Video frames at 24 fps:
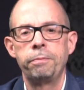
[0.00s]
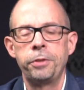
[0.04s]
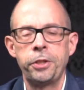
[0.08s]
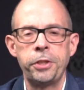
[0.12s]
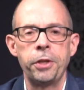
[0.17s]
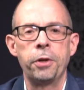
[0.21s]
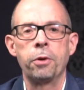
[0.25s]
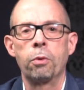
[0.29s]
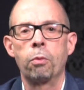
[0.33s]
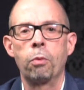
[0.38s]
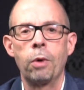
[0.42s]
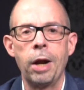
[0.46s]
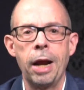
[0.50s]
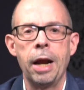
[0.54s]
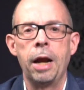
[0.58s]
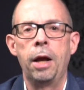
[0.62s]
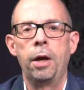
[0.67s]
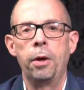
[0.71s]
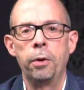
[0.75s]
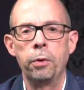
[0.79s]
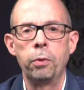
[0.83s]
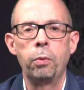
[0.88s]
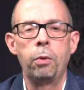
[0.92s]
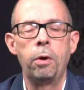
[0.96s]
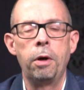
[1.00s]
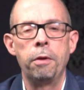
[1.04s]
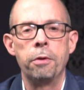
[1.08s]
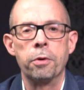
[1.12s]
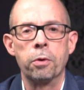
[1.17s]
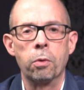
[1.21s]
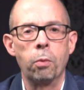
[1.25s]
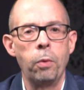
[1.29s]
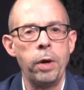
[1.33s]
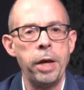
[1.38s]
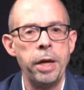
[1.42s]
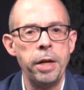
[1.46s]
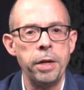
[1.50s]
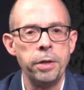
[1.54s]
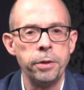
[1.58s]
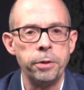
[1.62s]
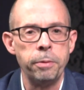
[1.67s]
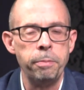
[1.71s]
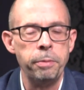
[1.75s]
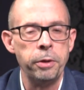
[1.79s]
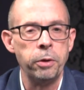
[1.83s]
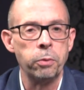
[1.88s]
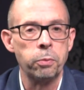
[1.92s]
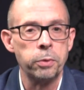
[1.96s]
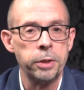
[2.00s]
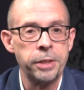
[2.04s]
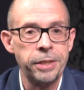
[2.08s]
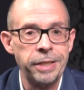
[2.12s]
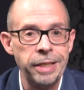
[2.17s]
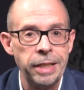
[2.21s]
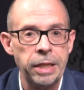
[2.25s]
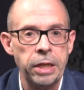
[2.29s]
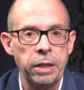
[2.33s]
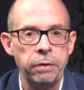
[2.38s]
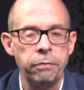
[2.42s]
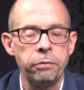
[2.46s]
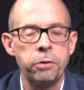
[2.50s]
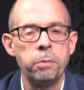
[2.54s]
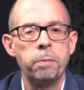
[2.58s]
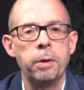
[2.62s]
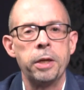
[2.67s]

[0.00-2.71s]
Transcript: sit around while they're waiting to be received